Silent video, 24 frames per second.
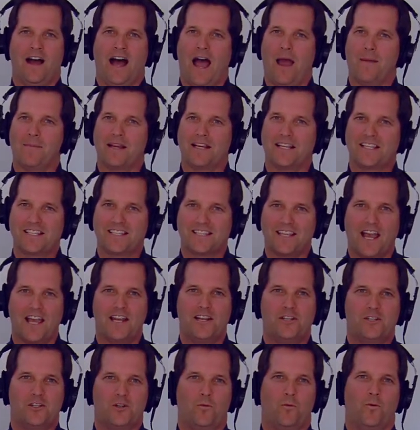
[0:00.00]
I'm
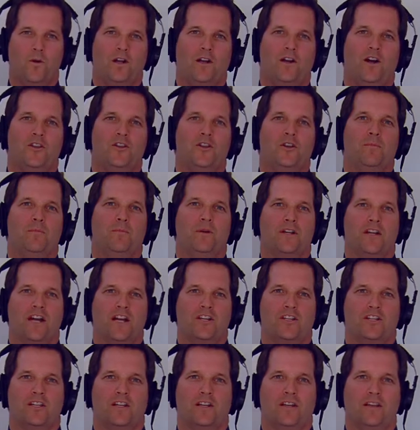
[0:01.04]
excited to work on your
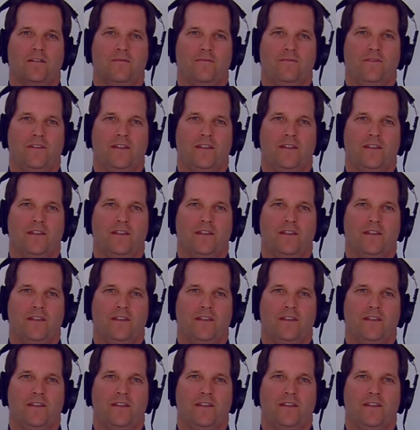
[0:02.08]
production.